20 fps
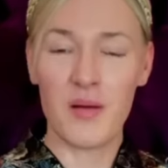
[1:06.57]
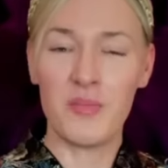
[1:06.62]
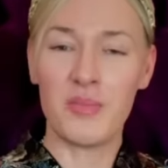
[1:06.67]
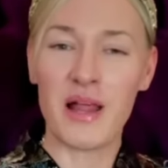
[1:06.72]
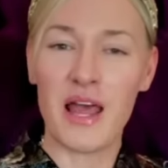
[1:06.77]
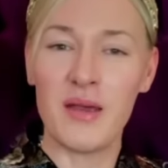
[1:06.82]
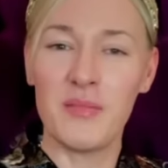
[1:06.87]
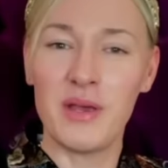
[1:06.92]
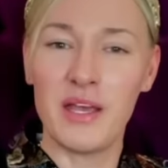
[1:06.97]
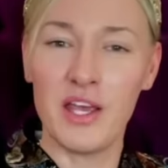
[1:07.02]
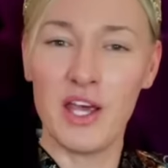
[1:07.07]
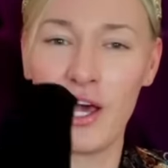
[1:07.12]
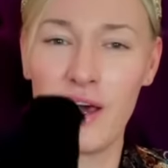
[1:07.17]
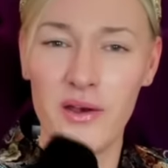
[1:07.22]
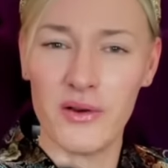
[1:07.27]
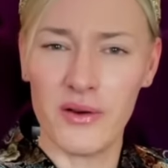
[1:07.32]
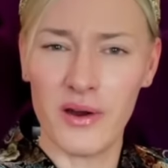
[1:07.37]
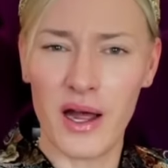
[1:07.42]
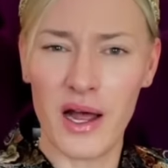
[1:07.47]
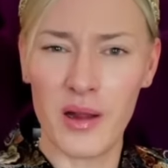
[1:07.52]
I'm blaming
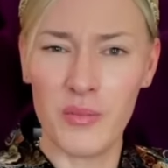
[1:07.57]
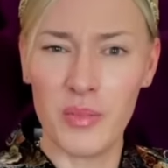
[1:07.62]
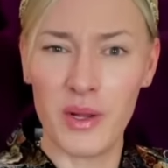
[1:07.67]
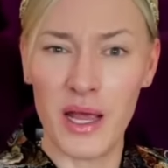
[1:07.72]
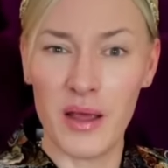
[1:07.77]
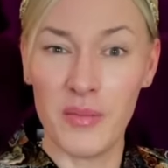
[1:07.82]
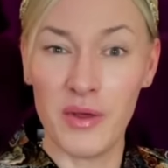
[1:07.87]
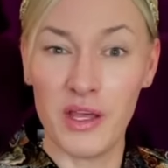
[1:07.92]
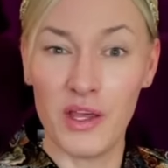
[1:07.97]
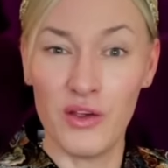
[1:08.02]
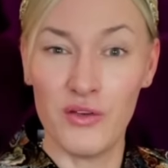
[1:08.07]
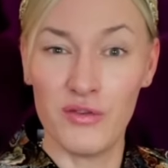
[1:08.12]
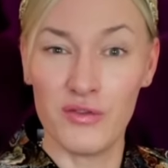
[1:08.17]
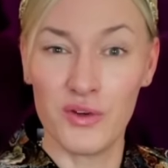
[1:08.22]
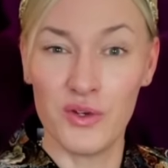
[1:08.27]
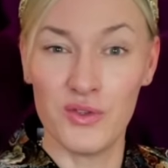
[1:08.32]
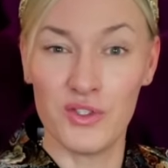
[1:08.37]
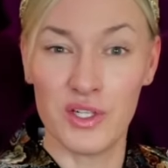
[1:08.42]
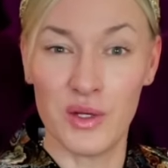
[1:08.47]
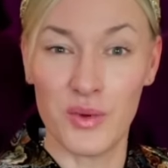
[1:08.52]
you. I'm blaming you,
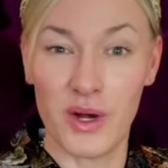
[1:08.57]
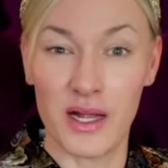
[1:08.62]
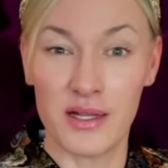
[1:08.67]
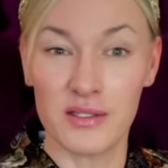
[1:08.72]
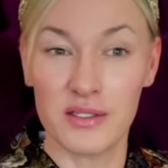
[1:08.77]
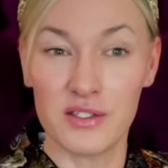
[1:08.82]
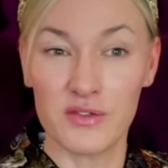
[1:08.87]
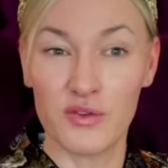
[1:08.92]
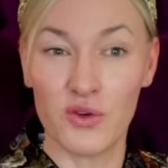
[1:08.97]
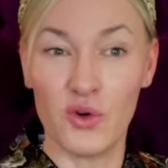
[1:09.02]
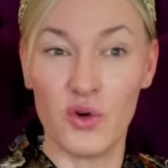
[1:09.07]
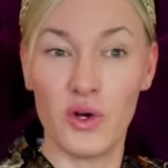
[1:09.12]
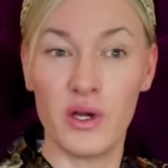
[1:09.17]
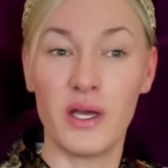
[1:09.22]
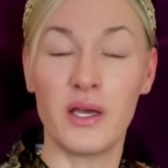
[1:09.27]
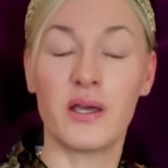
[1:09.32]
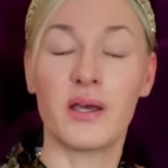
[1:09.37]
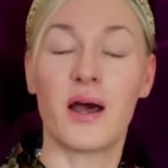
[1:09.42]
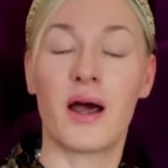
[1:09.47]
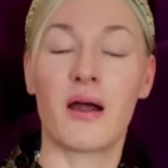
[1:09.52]
fruity ones, for
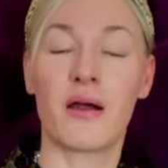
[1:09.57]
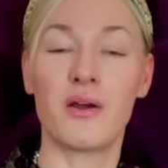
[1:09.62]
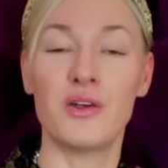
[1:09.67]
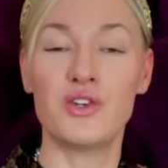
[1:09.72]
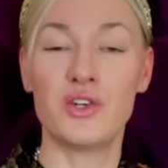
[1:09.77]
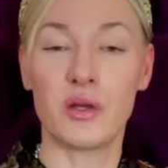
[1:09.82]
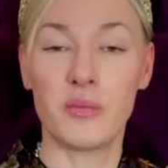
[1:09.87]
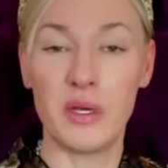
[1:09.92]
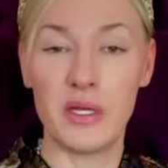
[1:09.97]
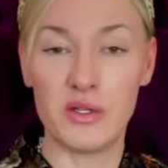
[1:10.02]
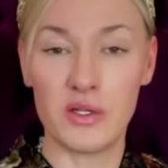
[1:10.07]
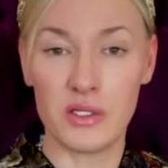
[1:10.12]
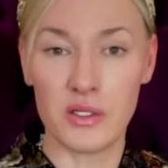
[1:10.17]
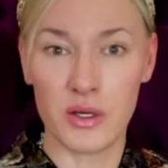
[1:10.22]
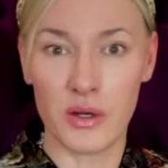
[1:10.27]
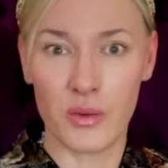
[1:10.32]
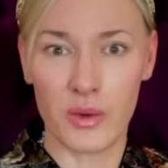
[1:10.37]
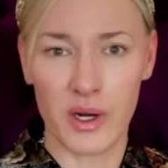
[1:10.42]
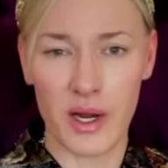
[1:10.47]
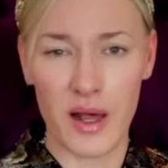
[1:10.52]
encouraging me to do
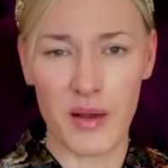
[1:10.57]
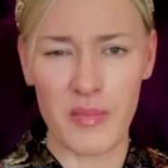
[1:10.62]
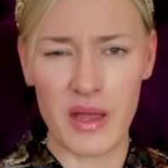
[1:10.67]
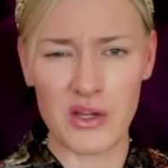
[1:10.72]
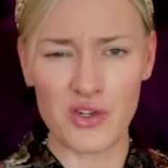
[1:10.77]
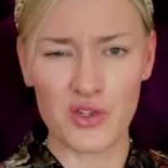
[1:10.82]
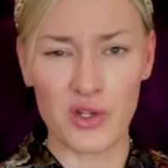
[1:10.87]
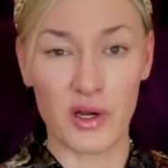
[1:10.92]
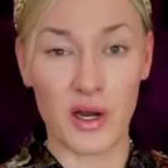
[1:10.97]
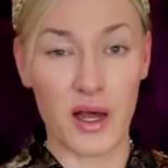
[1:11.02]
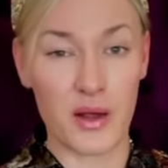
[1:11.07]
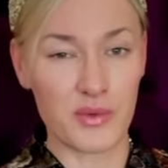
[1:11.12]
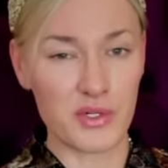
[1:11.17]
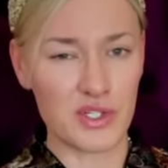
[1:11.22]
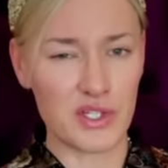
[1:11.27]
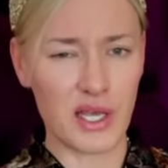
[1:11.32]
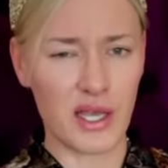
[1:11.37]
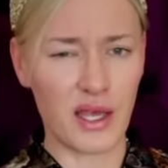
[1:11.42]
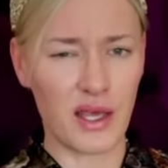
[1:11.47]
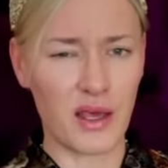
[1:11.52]
it when I mentioned that I was
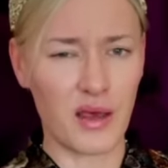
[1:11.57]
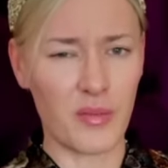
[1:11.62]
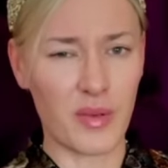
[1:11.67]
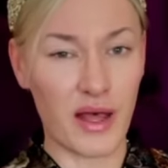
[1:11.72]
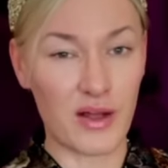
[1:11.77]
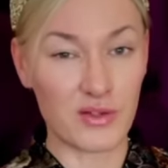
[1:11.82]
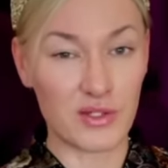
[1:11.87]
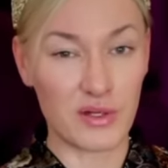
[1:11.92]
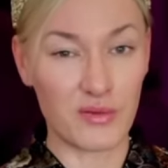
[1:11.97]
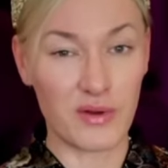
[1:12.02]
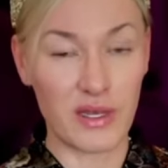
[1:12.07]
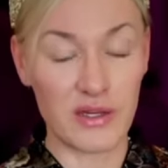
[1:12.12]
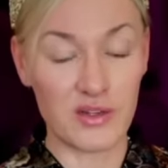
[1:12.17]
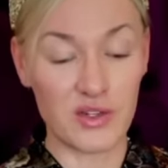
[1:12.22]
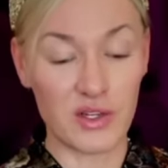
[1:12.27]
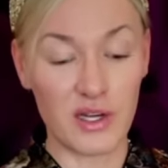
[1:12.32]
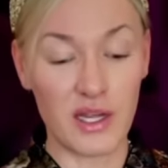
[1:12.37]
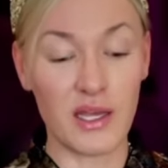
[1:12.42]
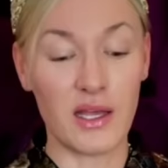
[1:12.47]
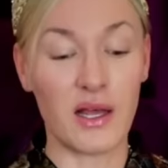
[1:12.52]
thinking about it
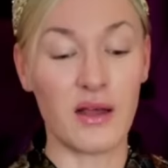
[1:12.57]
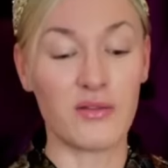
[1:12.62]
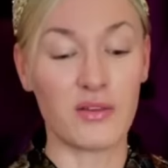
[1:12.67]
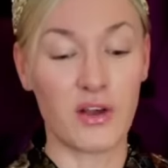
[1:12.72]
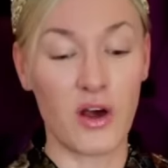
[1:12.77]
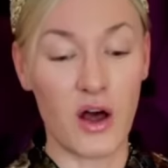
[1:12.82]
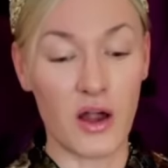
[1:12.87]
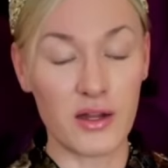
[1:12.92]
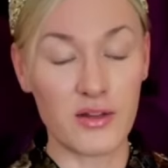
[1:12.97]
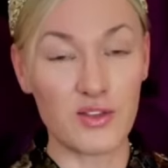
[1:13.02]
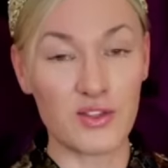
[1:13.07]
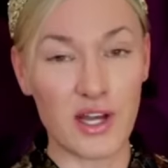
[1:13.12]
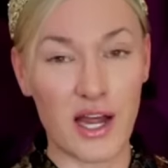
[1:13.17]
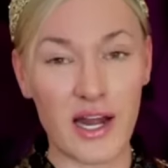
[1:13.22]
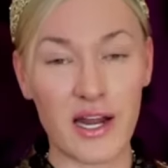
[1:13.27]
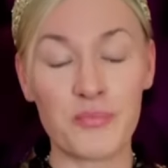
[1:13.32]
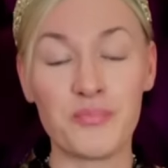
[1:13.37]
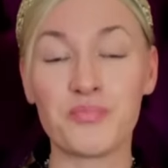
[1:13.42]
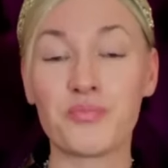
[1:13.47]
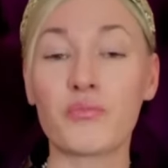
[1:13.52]
recently. I've gone and
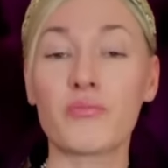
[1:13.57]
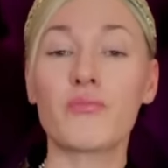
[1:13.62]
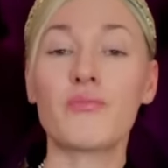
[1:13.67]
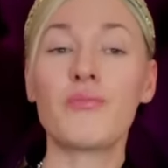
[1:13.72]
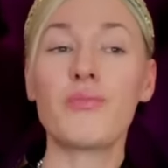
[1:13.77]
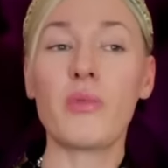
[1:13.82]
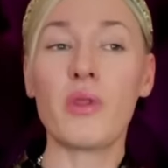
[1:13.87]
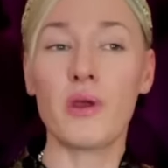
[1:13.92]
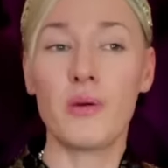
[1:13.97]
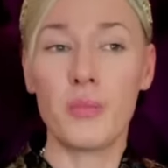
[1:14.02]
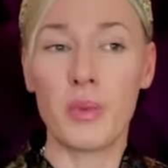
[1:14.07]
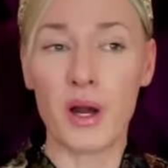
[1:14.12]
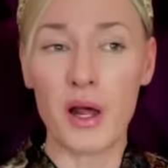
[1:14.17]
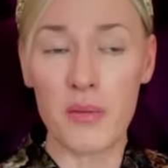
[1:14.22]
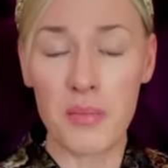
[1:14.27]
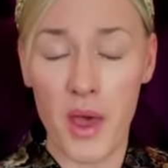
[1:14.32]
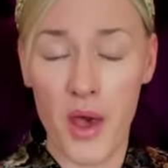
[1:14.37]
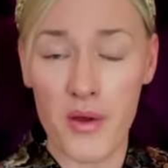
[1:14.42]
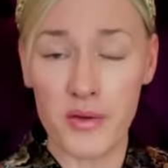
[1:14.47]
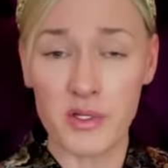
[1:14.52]
done it, but
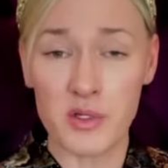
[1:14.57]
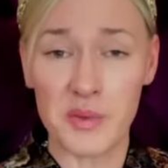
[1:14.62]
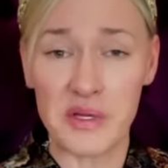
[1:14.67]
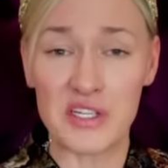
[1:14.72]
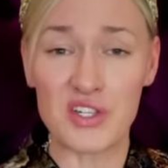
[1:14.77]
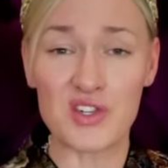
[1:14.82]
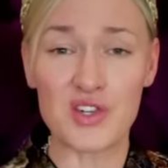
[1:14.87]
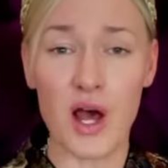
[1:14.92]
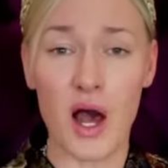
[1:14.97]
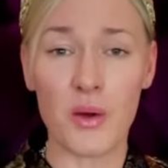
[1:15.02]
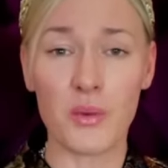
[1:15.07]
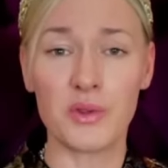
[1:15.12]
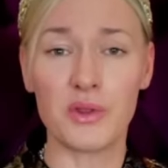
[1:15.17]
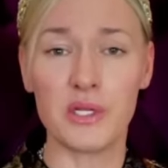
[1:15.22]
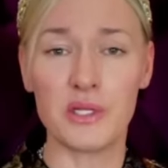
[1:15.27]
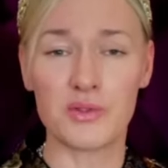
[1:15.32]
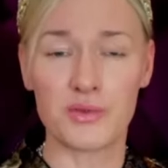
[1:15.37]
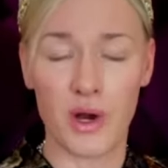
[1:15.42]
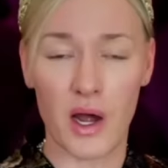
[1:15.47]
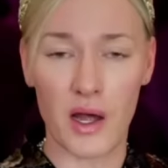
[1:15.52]
I'm going to be stuck with
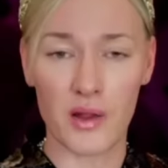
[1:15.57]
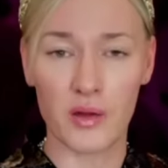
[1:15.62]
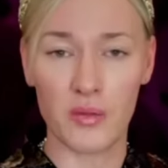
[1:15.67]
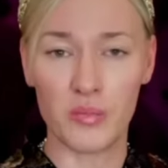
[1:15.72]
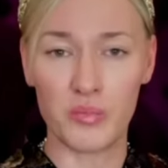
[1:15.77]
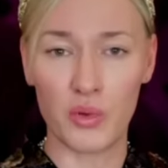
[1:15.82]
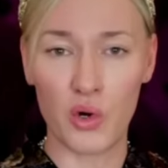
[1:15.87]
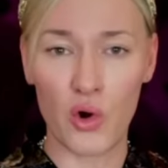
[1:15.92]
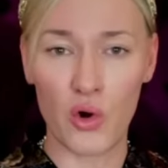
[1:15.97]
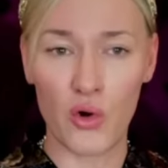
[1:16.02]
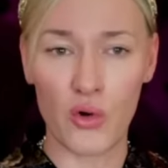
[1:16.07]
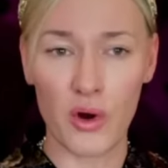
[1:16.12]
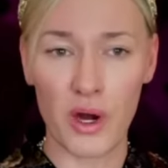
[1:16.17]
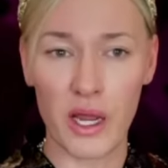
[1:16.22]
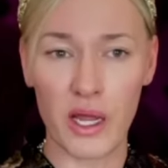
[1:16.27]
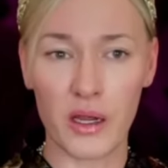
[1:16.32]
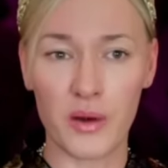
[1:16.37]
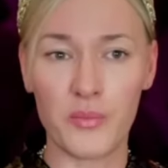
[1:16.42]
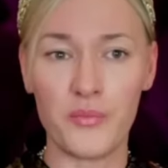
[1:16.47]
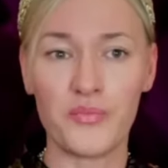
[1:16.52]
these rather
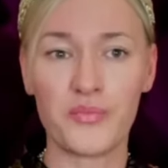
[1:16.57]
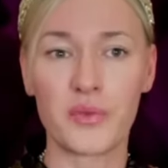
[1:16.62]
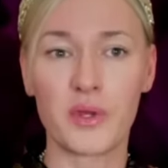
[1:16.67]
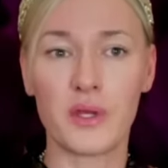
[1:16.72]
boring